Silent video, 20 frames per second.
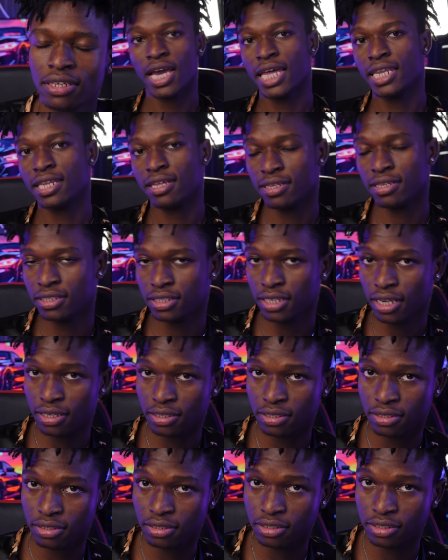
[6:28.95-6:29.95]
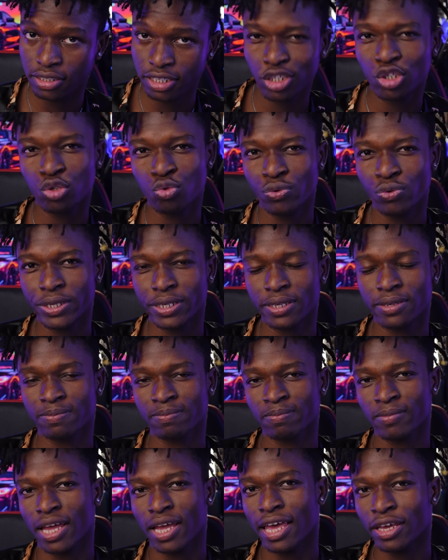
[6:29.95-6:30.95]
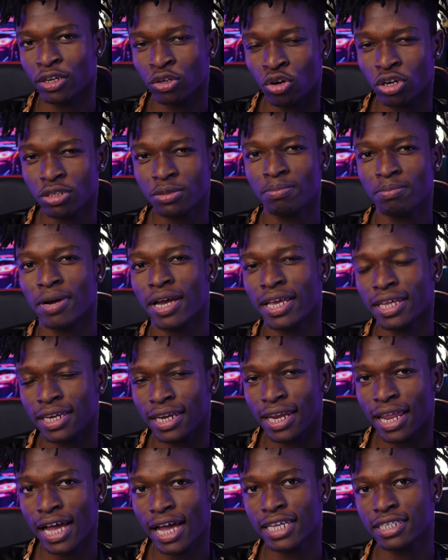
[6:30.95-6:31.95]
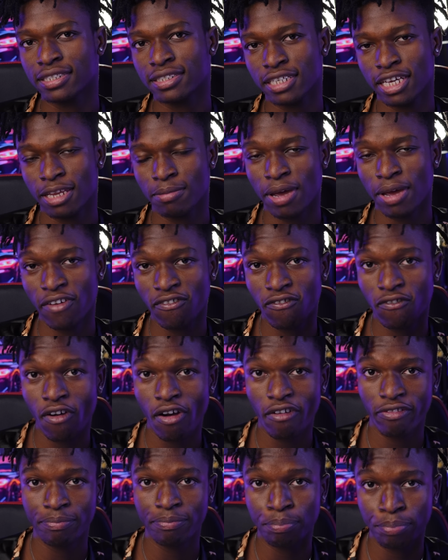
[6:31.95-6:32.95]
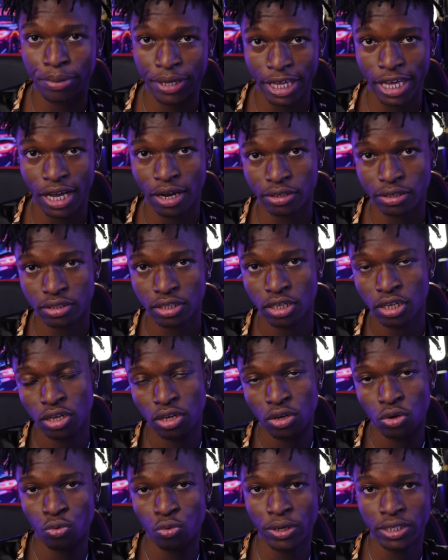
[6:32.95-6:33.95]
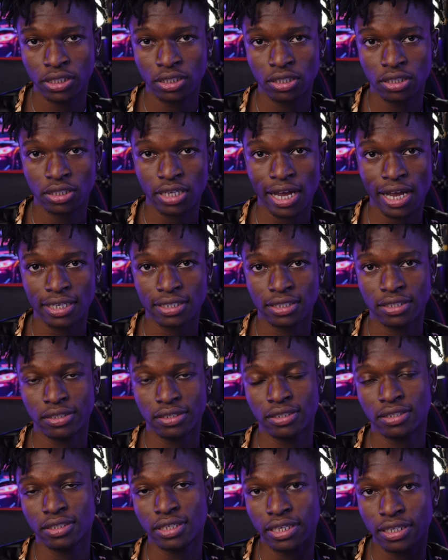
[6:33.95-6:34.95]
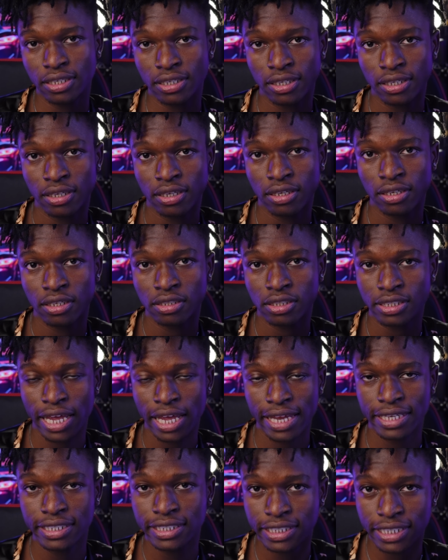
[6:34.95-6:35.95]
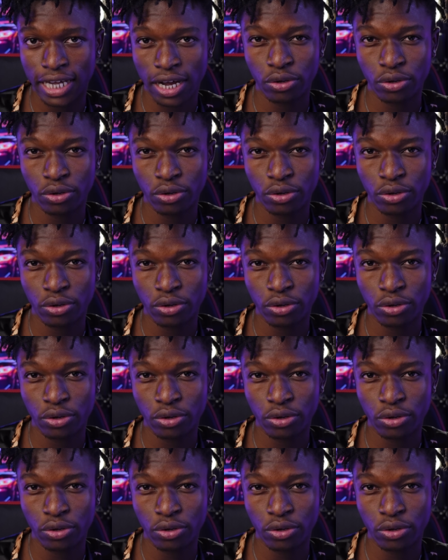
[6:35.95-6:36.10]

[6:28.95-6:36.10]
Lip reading: And then just this week, I got my last and my fourth payout, which is actually a $10,000